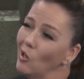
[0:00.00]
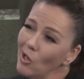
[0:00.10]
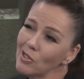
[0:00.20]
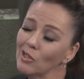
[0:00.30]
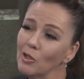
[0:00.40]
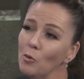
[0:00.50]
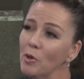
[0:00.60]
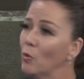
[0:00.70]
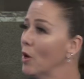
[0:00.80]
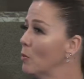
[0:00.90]
lost a little
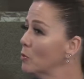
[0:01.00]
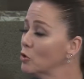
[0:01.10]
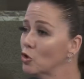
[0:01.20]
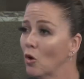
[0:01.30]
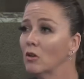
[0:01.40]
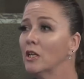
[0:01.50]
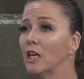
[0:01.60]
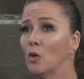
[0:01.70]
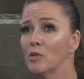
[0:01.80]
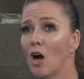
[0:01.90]
bit of weight, but was struggling
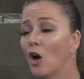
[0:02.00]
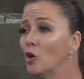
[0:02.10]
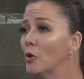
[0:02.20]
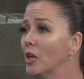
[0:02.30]
struggling, he was hungry,